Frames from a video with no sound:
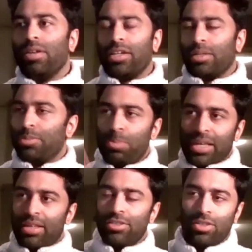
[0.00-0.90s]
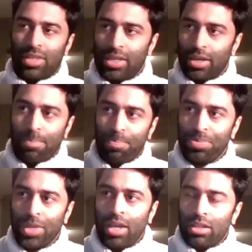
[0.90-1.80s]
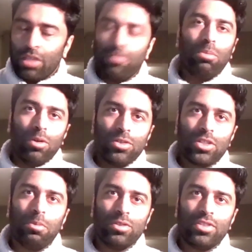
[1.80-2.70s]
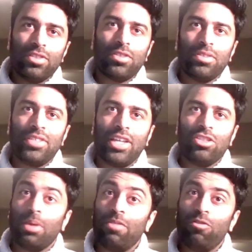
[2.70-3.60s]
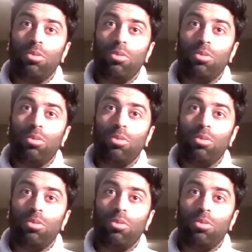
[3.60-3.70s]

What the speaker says: Like I'm speaking to the Football Supporters Association about